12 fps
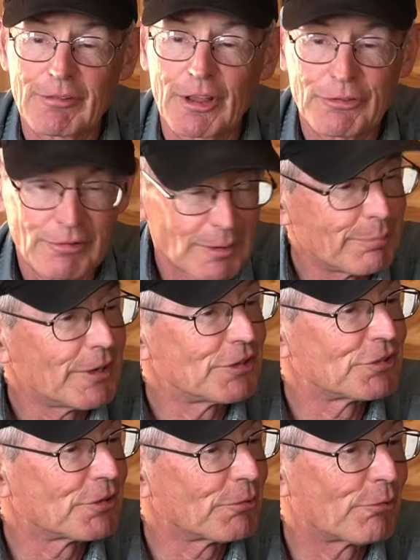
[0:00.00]
got 3
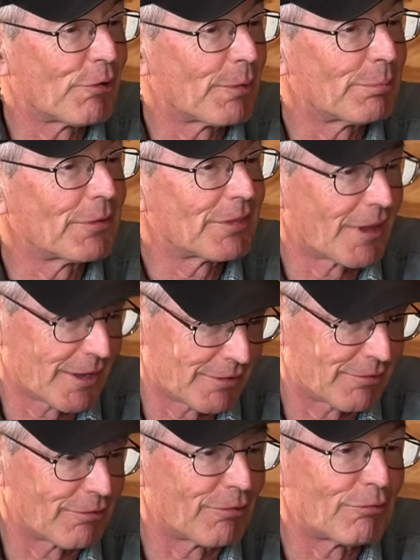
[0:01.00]
pieces of equipment that
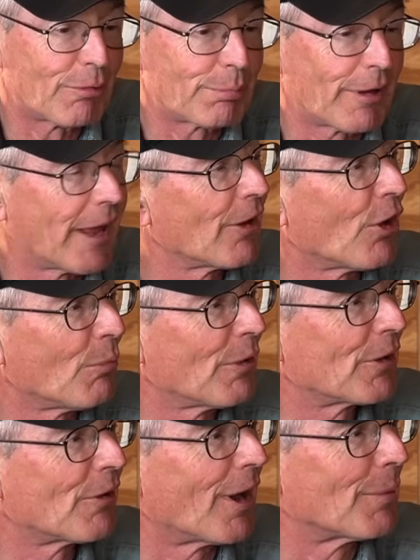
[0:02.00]
will plant all my
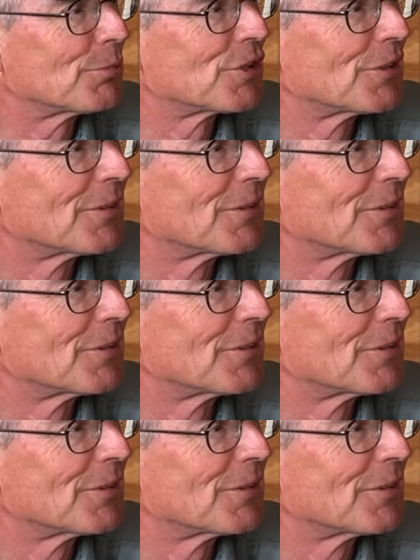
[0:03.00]
crops.